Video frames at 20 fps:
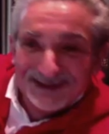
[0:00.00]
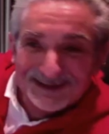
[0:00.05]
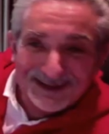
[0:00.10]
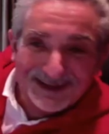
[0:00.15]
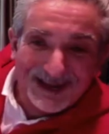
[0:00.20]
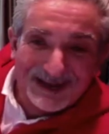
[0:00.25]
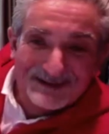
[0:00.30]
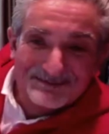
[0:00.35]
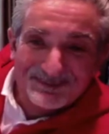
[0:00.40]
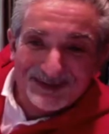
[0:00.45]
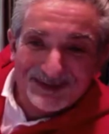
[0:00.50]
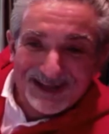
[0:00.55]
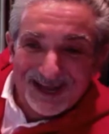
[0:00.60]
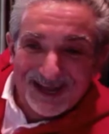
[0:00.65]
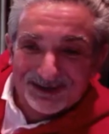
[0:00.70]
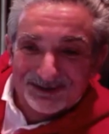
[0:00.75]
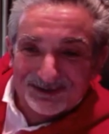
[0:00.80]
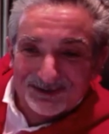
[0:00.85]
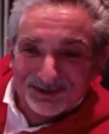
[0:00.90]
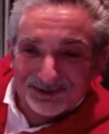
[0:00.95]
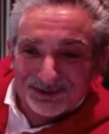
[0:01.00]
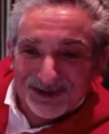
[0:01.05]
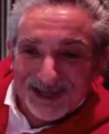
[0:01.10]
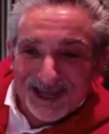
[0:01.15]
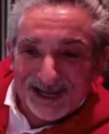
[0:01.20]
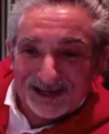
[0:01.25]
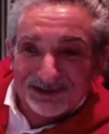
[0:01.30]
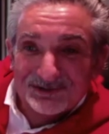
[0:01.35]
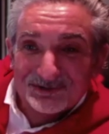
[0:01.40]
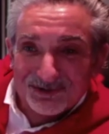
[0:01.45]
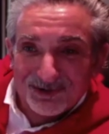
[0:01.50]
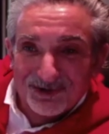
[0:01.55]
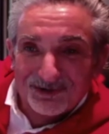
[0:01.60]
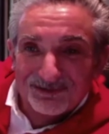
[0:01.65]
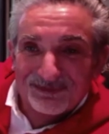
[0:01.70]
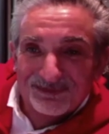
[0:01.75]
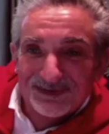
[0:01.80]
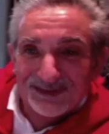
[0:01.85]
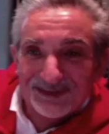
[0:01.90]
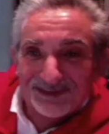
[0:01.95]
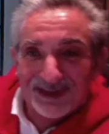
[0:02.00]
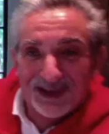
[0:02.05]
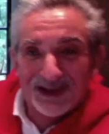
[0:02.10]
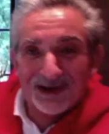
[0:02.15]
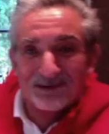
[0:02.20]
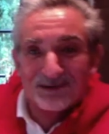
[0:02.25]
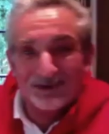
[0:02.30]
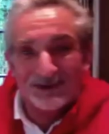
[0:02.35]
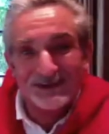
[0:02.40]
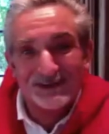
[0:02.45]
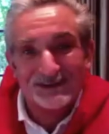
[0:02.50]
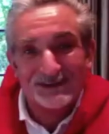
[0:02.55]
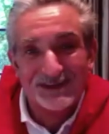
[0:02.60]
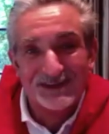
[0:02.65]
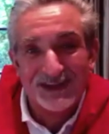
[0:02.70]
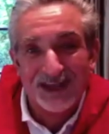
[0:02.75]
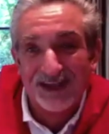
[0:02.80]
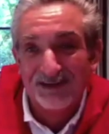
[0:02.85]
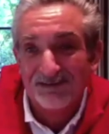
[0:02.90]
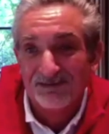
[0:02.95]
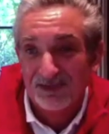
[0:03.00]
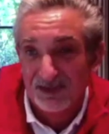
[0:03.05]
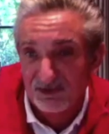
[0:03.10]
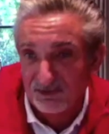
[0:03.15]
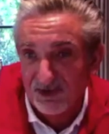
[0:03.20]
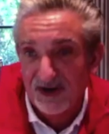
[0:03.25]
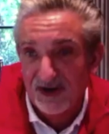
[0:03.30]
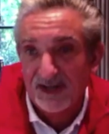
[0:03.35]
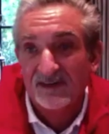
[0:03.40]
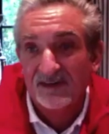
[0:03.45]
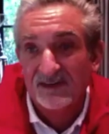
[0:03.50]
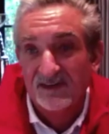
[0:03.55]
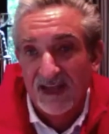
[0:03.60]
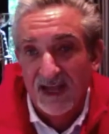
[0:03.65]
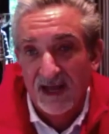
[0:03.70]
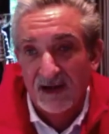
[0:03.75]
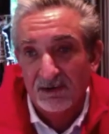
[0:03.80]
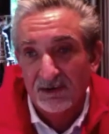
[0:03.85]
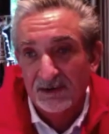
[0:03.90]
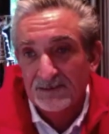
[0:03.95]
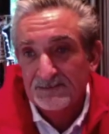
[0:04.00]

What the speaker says: NBA 2K trophy there. We just gave the rings out.